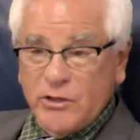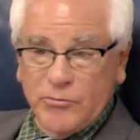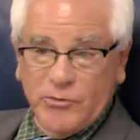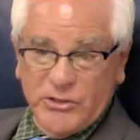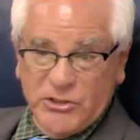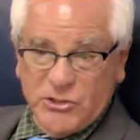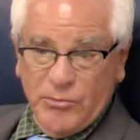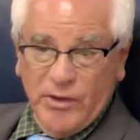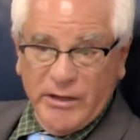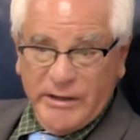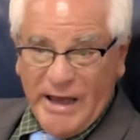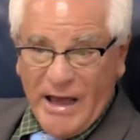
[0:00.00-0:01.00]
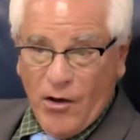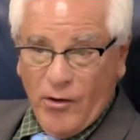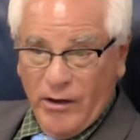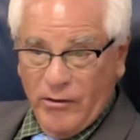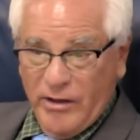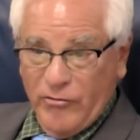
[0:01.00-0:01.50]
You can participate
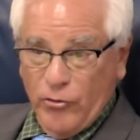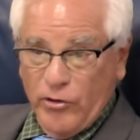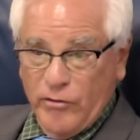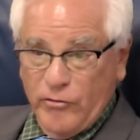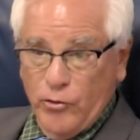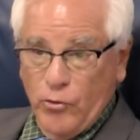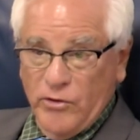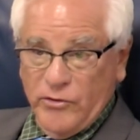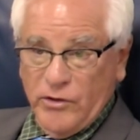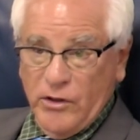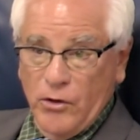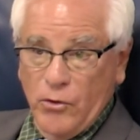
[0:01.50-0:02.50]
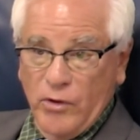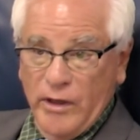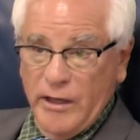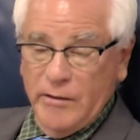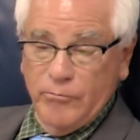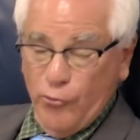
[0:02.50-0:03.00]
now, however, if you want to
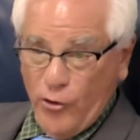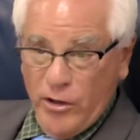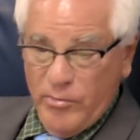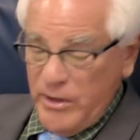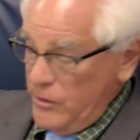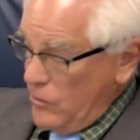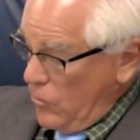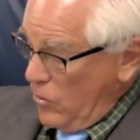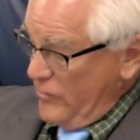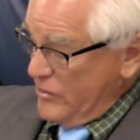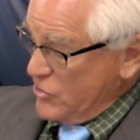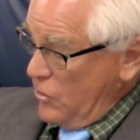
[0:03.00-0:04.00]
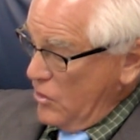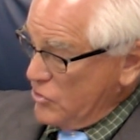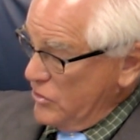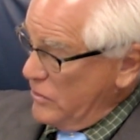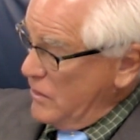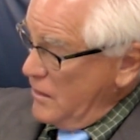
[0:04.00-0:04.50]
go and pre-bid on this
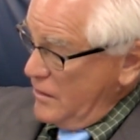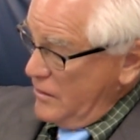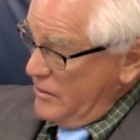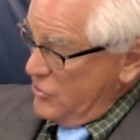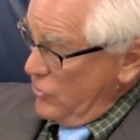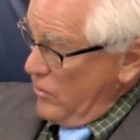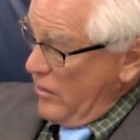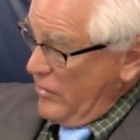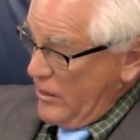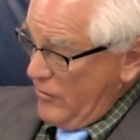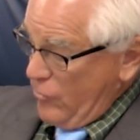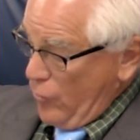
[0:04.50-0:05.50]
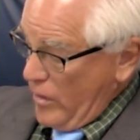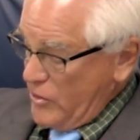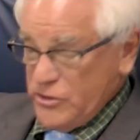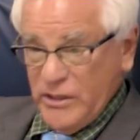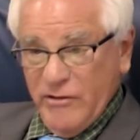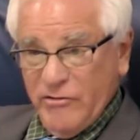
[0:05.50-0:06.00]
auction. These are the
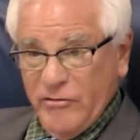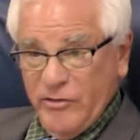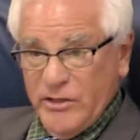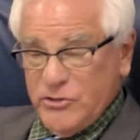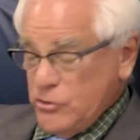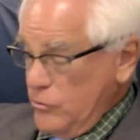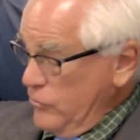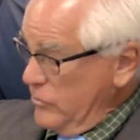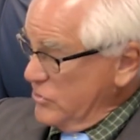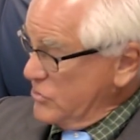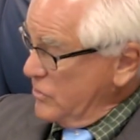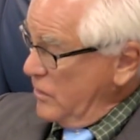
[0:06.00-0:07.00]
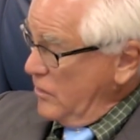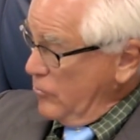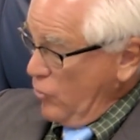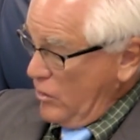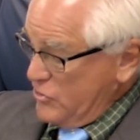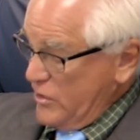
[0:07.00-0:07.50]
4-H and FFA children's
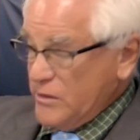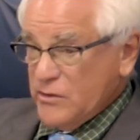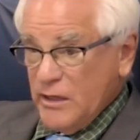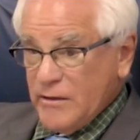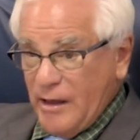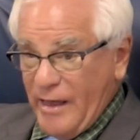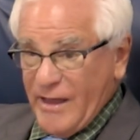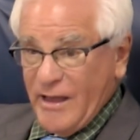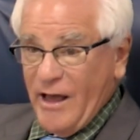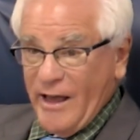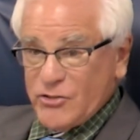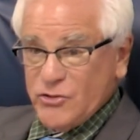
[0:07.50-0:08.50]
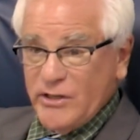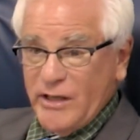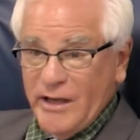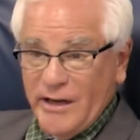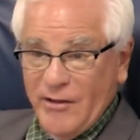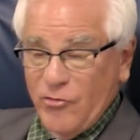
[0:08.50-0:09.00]
project that
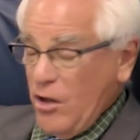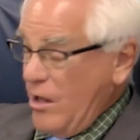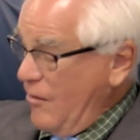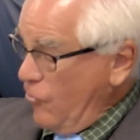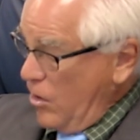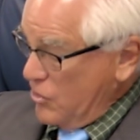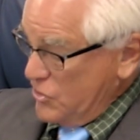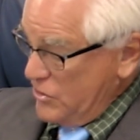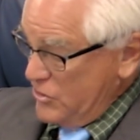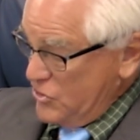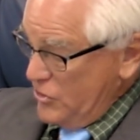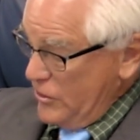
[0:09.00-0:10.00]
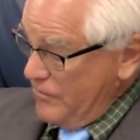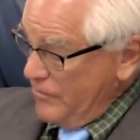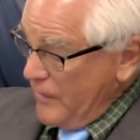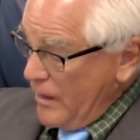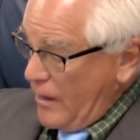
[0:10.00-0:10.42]
actually can't have a live auction this year.